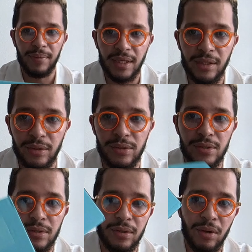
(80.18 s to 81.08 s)
big
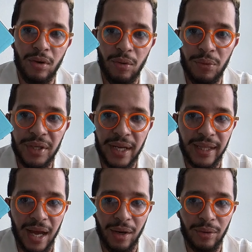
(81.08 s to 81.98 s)
news. We
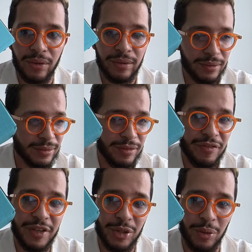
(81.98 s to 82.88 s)
get our
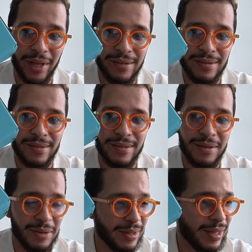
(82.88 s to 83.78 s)
FYTOO glasses.
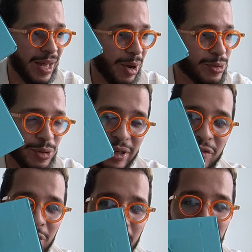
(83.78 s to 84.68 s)
I was looking
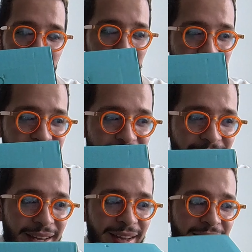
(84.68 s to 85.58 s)
forward for this
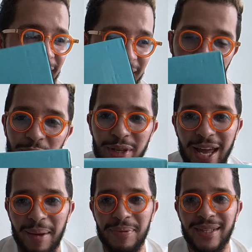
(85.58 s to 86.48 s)
day, and I'm really
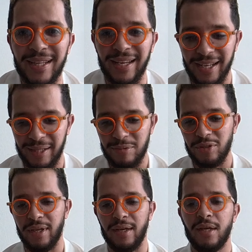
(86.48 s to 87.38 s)
happy that I got them
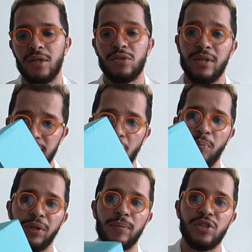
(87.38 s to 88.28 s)
today. So let's
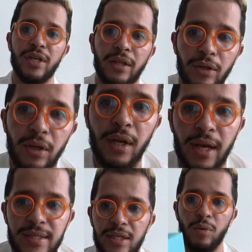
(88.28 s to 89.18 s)
open them together
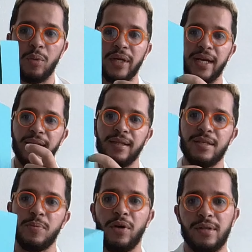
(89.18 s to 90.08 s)
and see what we get in
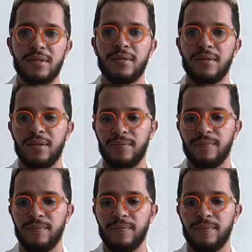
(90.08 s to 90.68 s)
this box.